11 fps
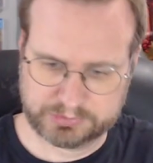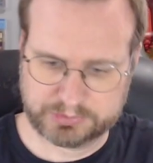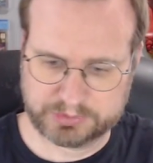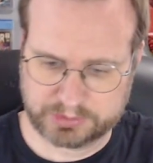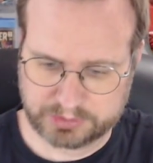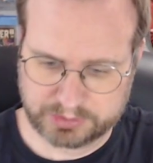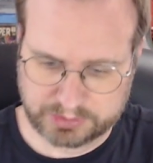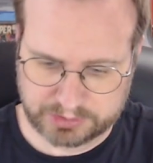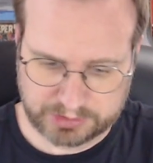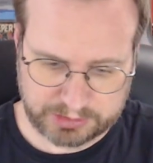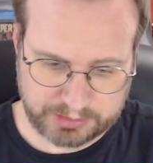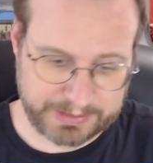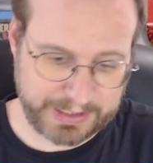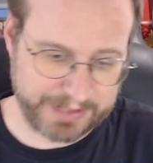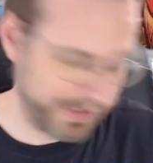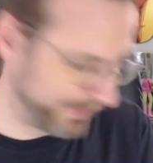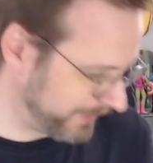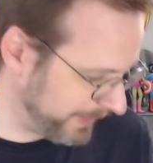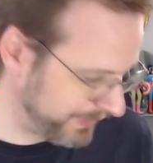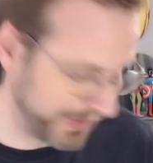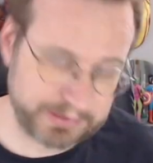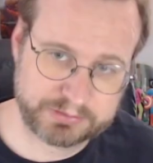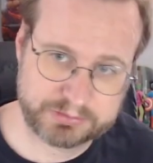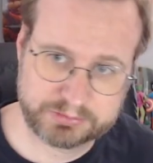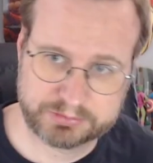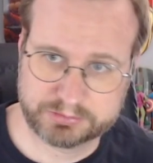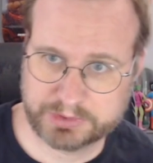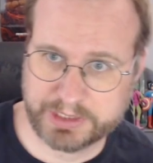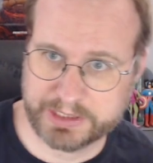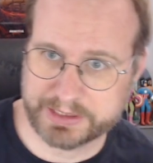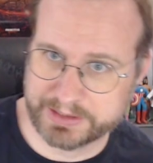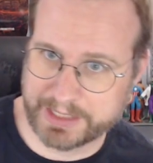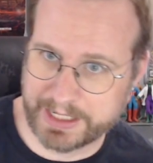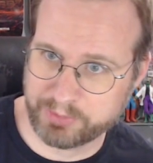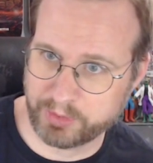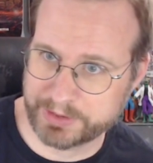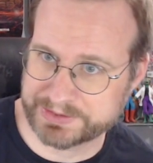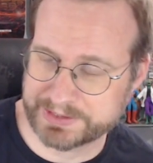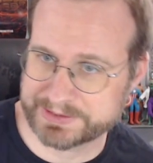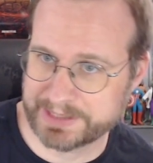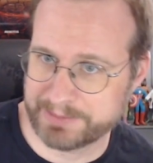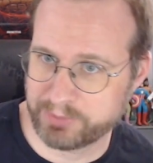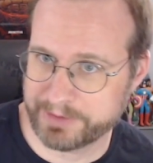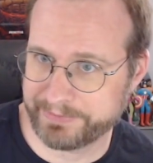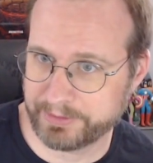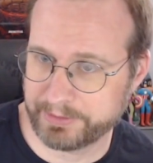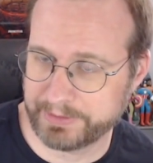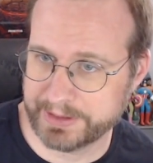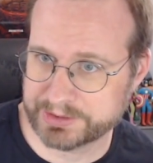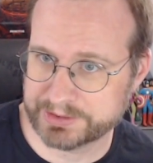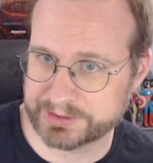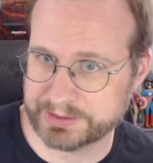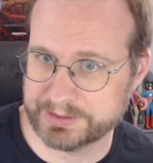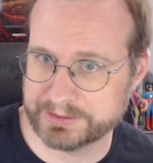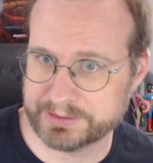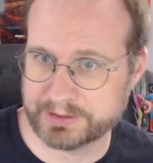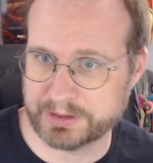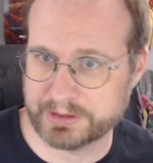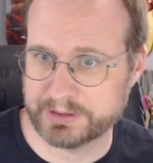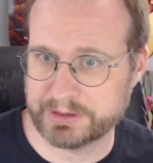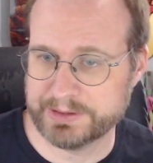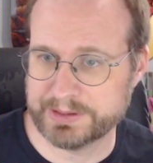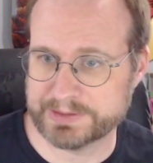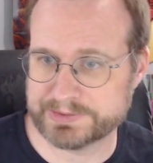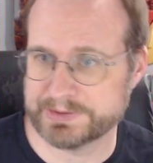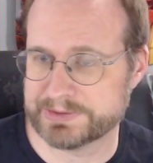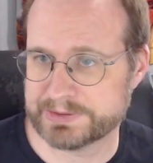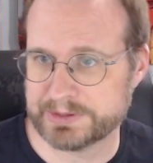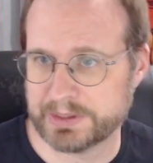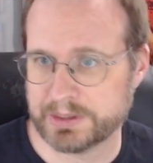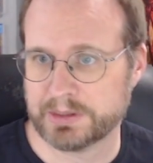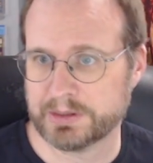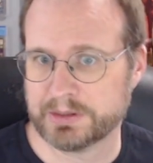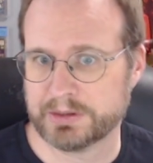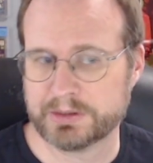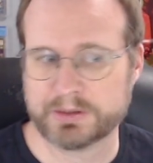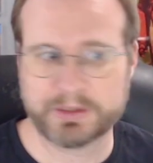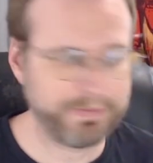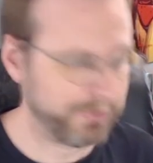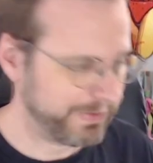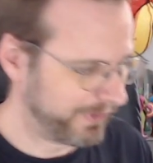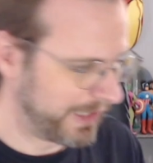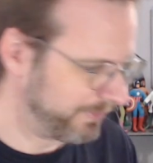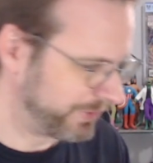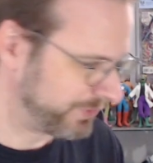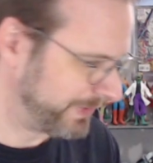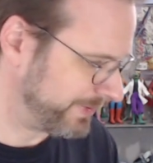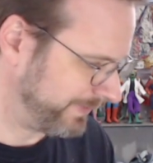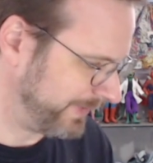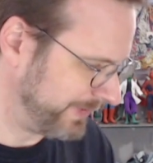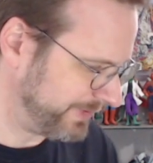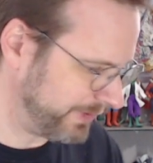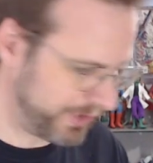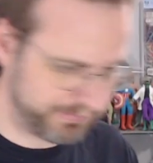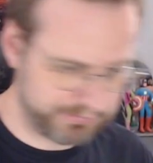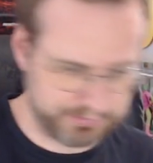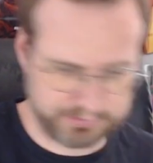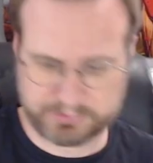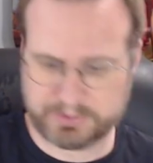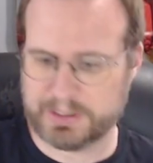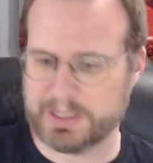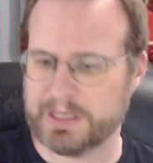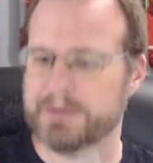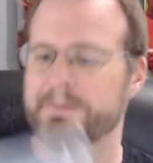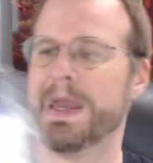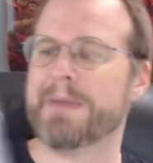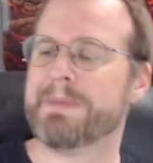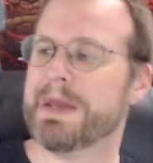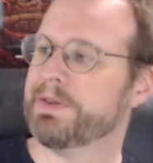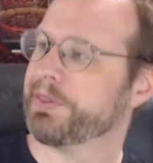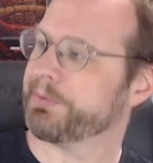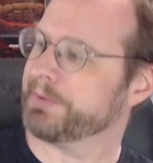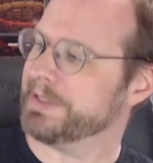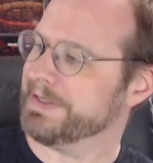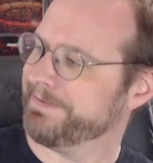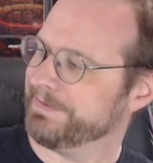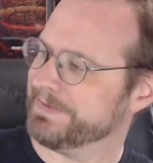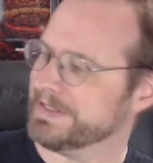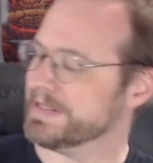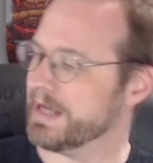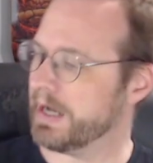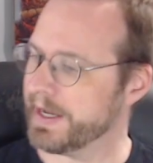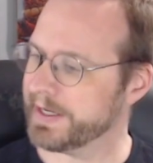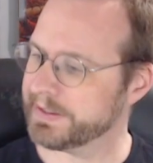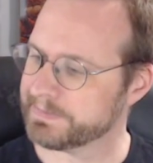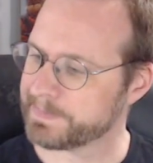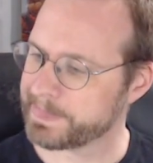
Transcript: I mean, I think getting a 9.6, 9.4 range in this is... I've already forgotten which way they're facing. Okay. Batman 359.